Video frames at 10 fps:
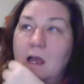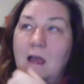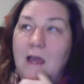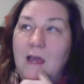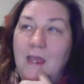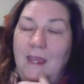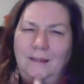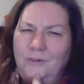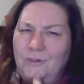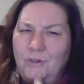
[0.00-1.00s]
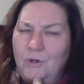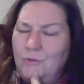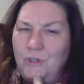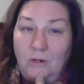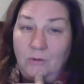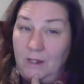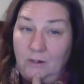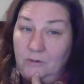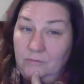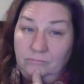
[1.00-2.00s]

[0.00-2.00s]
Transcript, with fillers: And there's no generator,